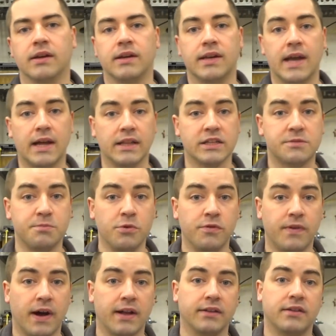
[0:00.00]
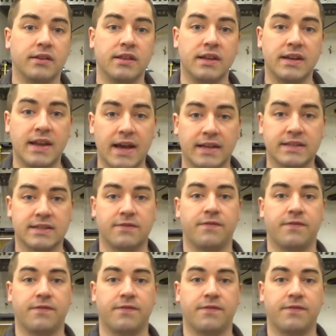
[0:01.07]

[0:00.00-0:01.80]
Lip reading: Now let's move on to the next